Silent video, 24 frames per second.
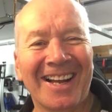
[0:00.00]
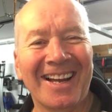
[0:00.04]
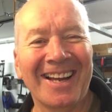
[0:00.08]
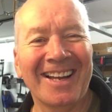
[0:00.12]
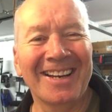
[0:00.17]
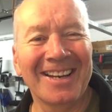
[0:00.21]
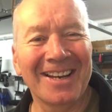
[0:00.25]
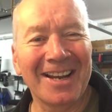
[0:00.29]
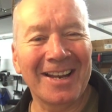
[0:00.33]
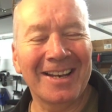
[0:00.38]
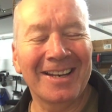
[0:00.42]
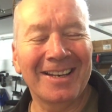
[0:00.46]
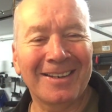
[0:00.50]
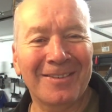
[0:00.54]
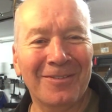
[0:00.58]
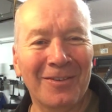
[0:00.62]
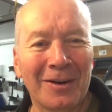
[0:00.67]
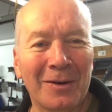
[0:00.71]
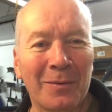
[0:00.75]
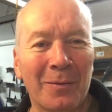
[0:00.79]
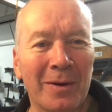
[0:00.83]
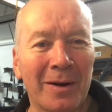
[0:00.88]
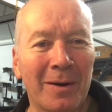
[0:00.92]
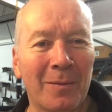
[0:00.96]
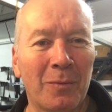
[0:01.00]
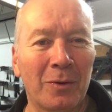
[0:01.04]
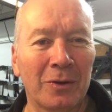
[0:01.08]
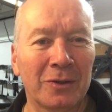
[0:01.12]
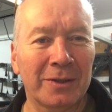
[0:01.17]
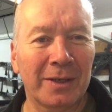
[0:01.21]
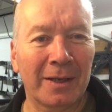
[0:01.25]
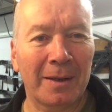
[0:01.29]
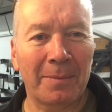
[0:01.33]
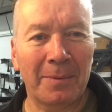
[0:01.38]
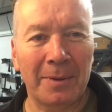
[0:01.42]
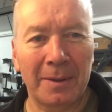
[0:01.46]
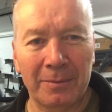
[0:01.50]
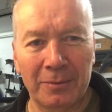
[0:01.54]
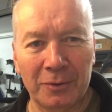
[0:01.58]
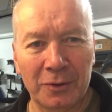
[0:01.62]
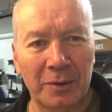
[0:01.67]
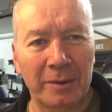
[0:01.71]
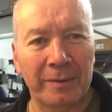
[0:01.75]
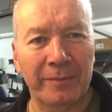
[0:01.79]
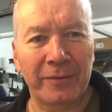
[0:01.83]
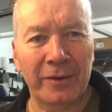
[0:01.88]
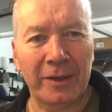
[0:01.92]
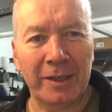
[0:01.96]
and it's funny when I watch other people
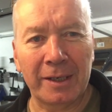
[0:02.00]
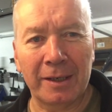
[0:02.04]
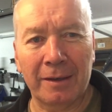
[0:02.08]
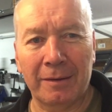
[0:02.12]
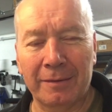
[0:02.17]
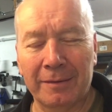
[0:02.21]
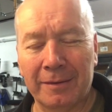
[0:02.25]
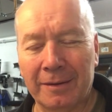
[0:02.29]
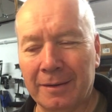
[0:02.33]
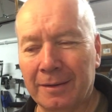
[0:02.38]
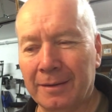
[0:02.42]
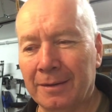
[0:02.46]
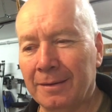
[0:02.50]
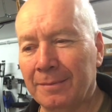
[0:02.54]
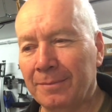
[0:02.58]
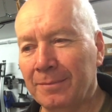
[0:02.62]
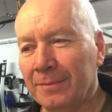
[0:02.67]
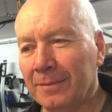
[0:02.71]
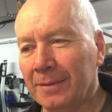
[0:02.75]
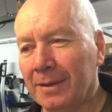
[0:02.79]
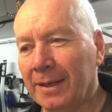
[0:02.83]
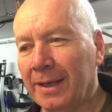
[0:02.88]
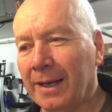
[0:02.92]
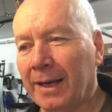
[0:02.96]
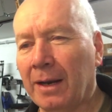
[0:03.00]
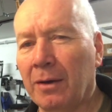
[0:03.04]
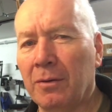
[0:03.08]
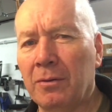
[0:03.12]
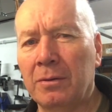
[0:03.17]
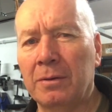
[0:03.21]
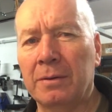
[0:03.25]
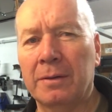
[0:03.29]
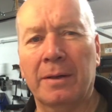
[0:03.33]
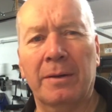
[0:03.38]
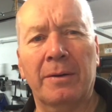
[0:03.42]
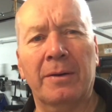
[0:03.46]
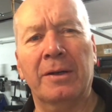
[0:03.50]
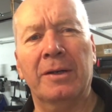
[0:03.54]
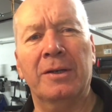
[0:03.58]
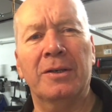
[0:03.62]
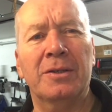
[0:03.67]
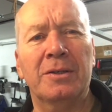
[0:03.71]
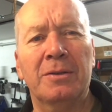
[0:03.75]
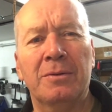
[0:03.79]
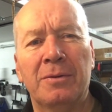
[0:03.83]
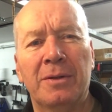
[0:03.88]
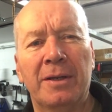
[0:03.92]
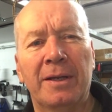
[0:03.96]
doing videos, and they go, oh, I'm going to
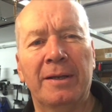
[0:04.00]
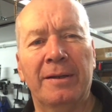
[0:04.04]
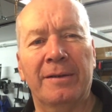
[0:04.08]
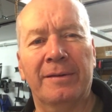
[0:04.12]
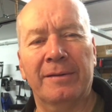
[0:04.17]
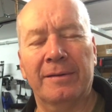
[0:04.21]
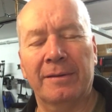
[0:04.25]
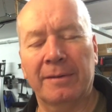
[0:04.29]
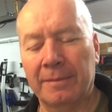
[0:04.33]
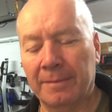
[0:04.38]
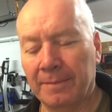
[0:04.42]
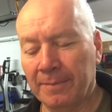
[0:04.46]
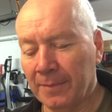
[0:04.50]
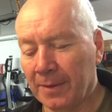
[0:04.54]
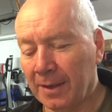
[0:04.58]
do this,